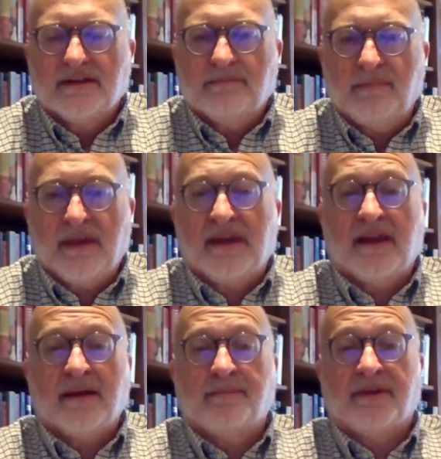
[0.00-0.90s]

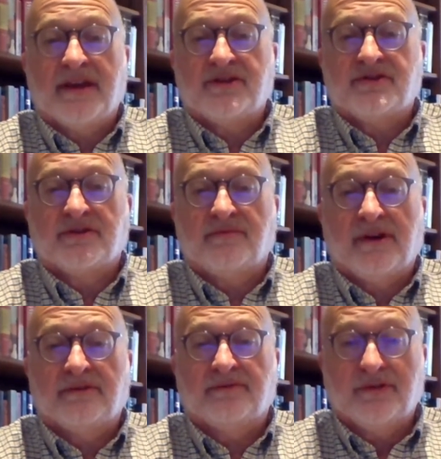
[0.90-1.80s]
Making application
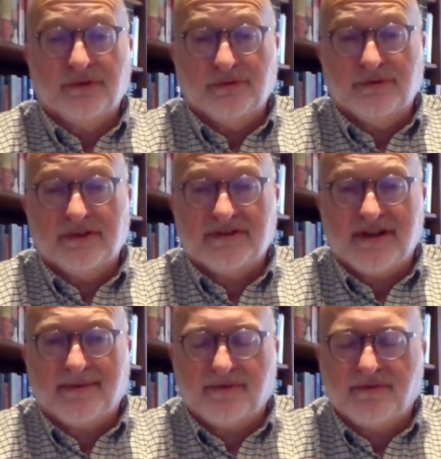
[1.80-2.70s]
round two in
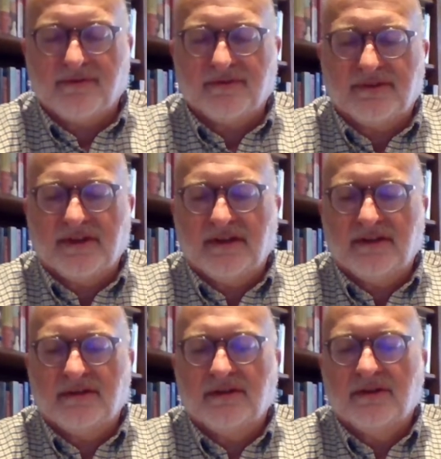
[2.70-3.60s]
chapter
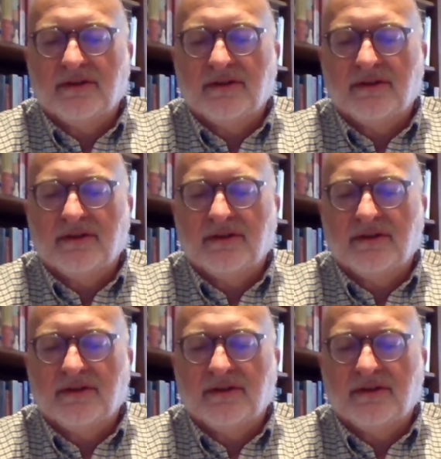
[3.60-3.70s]
13,